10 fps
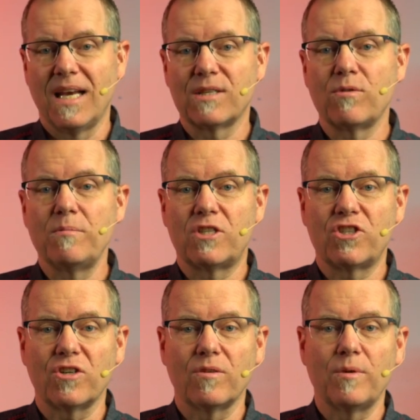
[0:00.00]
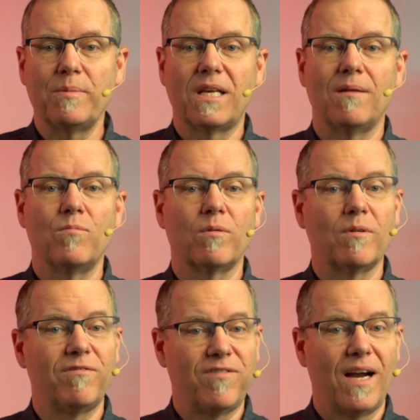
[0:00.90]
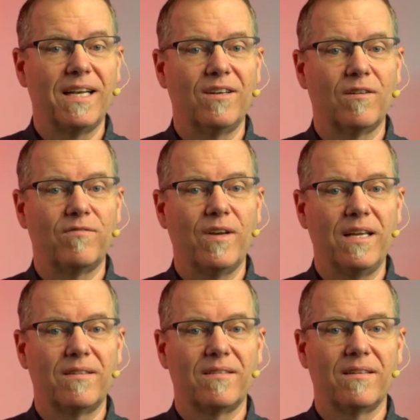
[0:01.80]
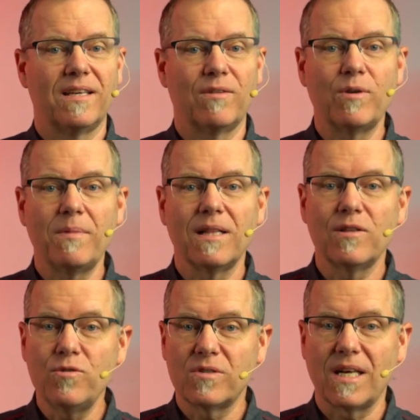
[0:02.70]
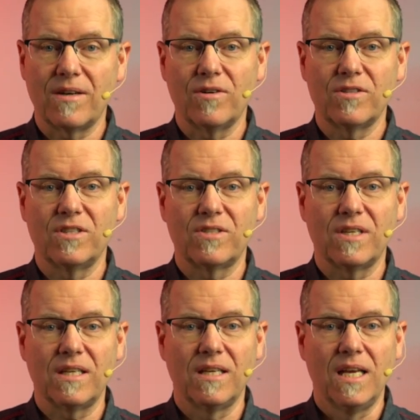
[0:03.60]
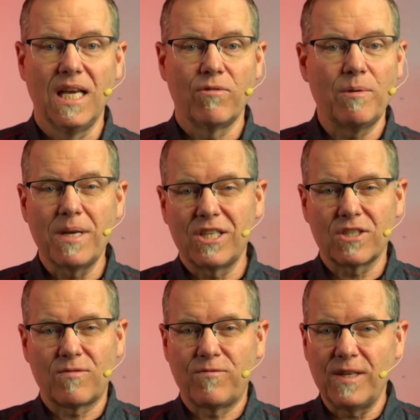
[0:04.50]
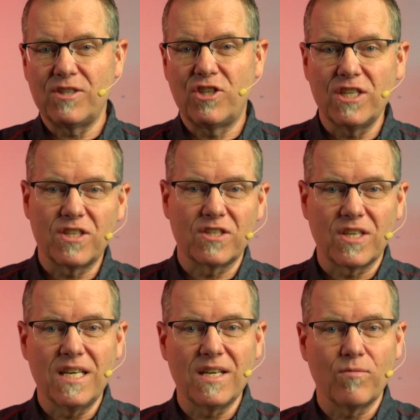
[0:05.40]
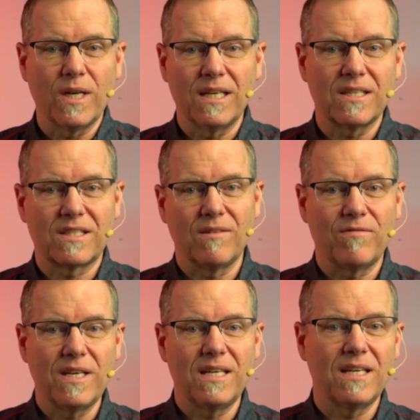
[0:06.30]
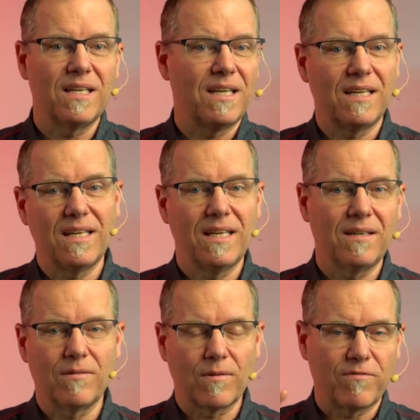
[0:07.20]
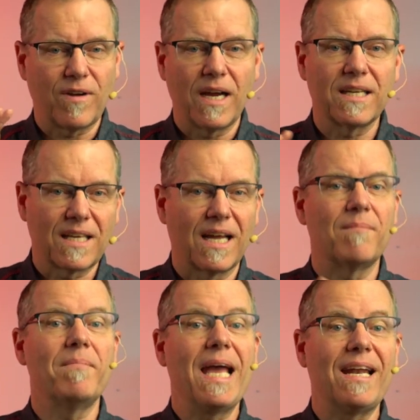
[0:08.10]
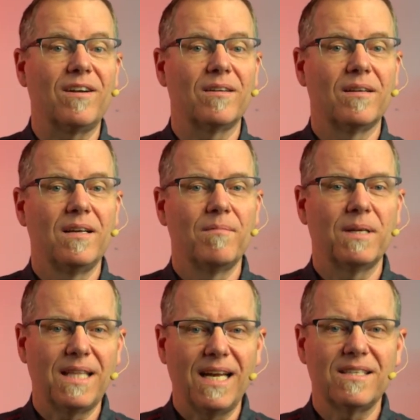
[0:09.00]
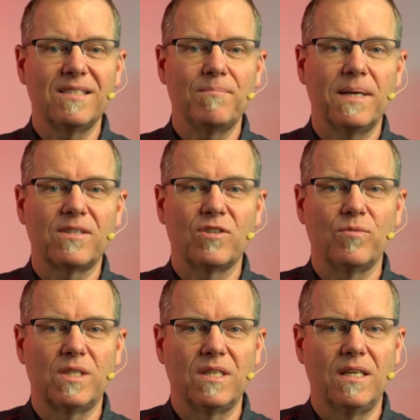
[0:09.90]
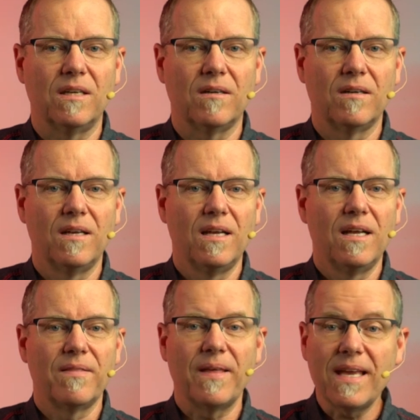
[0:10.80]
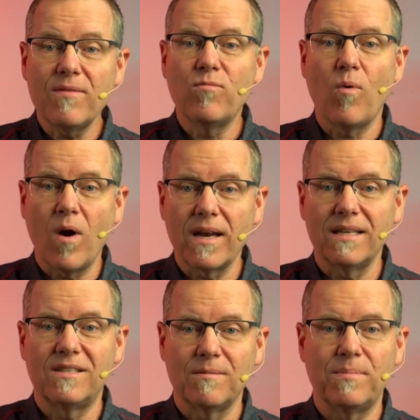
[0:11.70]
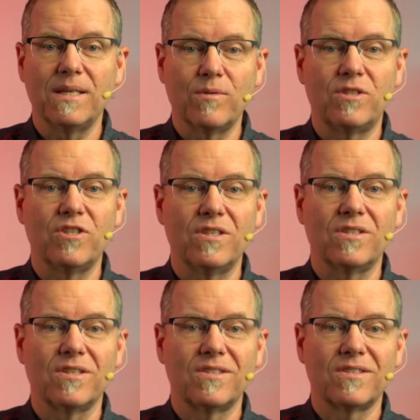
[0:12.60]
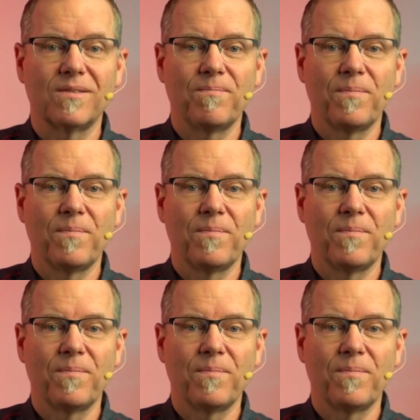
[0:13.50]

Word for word: as we mature, we become more refined in our faith, and we may lose that urgency. We may just fit Jesus in when it is convenient and in a refined kind of manner. But that isn't the picture we see here. They wanted to be with Jesus.